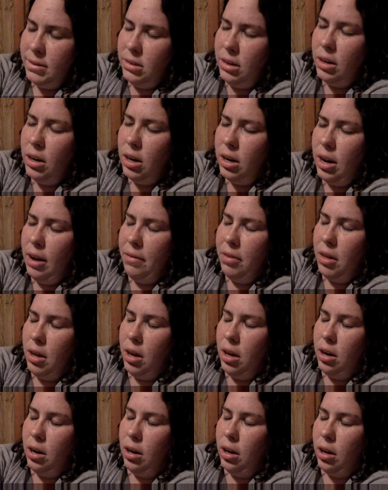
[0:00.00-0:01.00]
I didn't have the
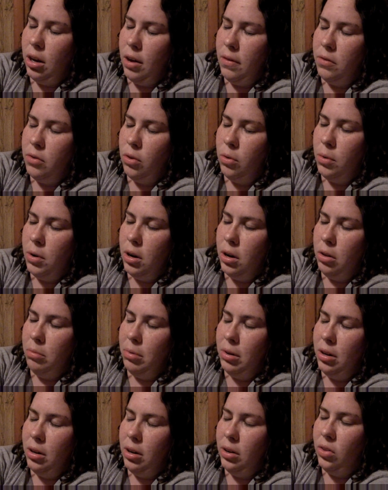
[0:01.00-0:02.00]
headache after a while,
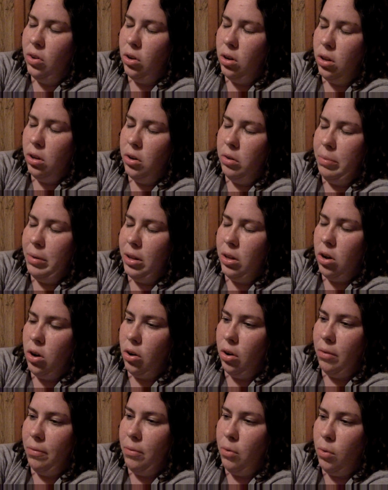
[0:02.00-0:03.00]
but it took a little bit
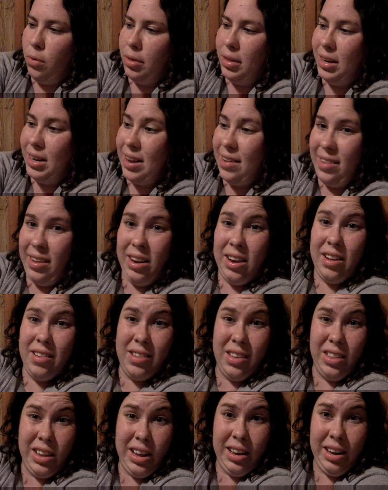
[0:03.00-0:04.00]
longer for the dizziness
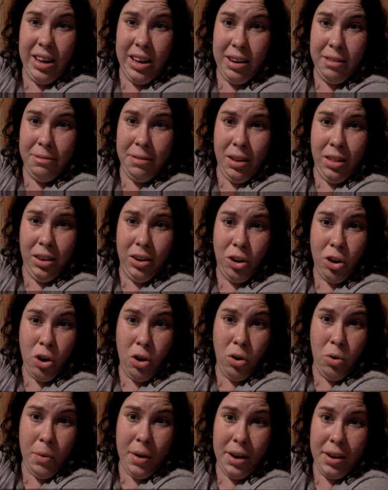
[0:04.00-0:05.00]
and lightheaded feeling to
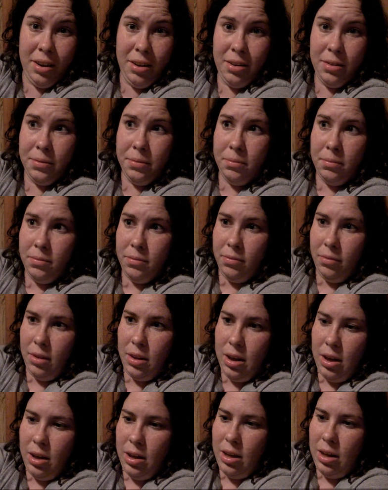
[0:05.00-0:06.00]
go away.
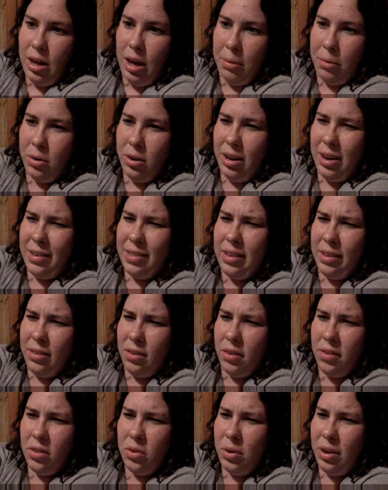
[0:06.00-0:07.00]
I'm going to guess that's
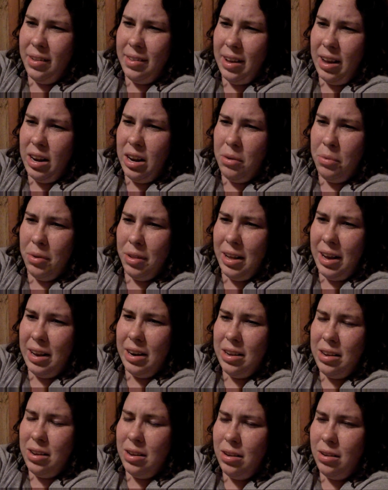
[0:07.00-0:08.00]
also anxiety
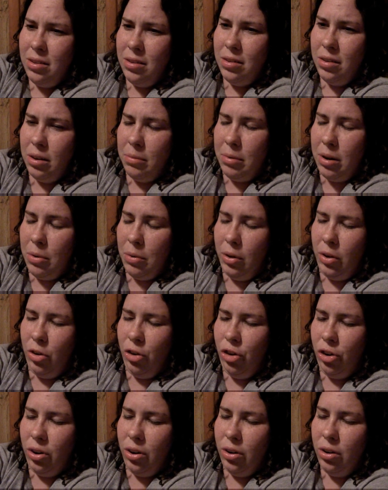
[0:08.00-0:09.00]
related. I'm not really
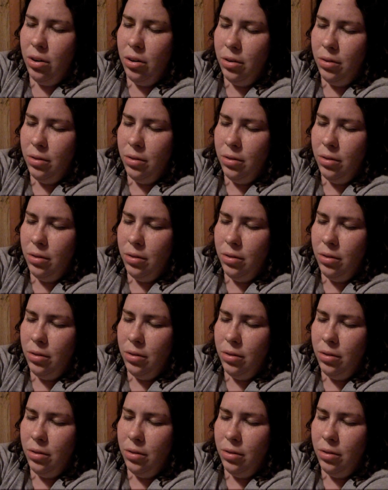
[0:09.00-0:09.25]
sure.